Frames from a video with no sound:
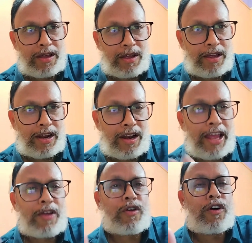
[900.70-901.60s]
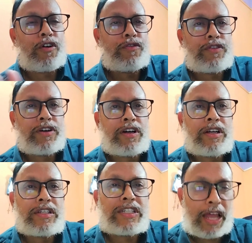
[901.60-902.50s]
layer of
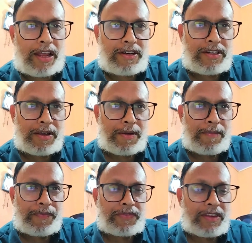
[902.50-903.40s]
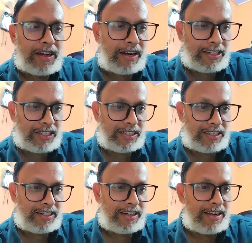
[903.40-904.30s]
sand, desert,
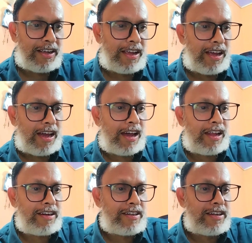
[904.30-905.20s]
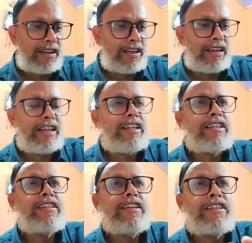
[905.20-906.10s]
and it is
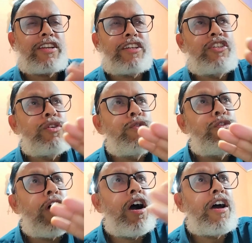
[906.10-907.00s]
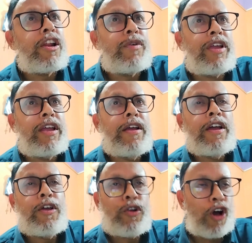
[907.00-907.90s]
stretching far away.
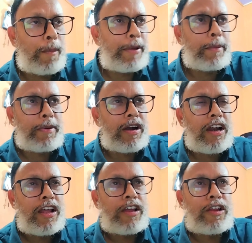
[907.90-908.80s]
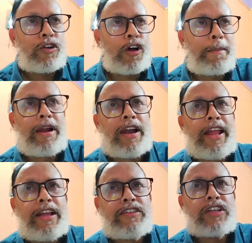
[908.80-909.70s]
No people, no
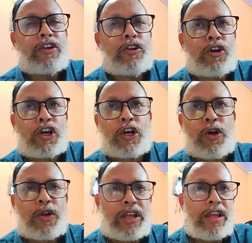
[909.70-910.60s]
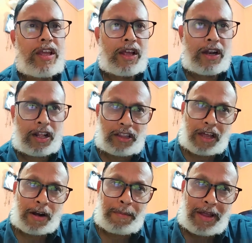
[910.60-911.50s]
buildings, no glory, nothing
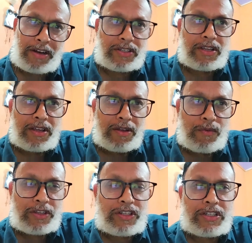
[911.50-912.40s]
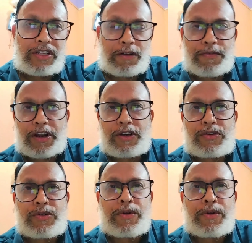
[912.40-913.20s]
remains, which is referring to